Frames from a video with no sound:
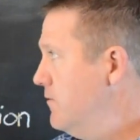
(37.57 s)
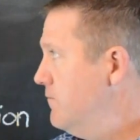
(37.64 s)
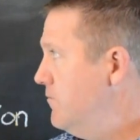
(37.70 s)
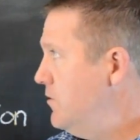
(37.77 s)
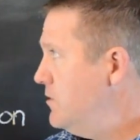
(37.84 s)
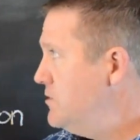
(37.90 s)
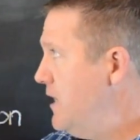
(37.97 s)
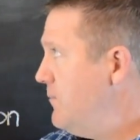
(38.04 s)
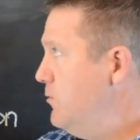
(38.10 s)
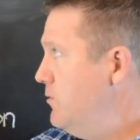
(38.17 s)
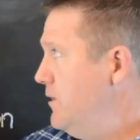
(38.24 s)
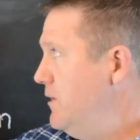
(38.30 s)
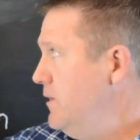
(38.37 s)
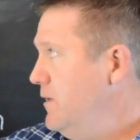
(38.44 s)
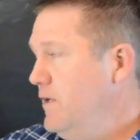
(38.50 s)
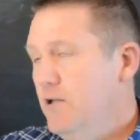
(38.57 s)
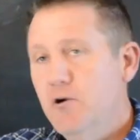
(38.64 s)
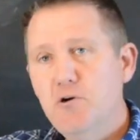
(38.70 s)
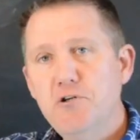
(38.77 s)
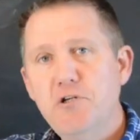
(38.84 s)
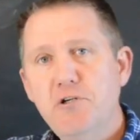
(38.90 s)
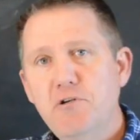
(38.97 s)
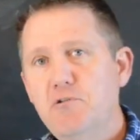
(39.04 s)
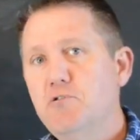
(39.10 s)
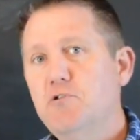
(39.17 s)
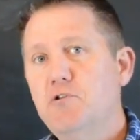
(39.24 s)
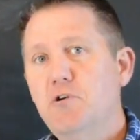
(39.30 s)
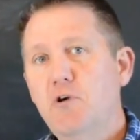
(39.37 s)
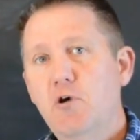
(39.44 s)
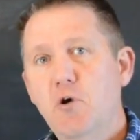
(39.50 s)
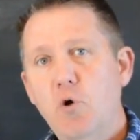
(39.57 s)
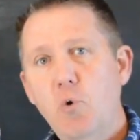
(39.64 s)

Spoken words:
For example, energy use.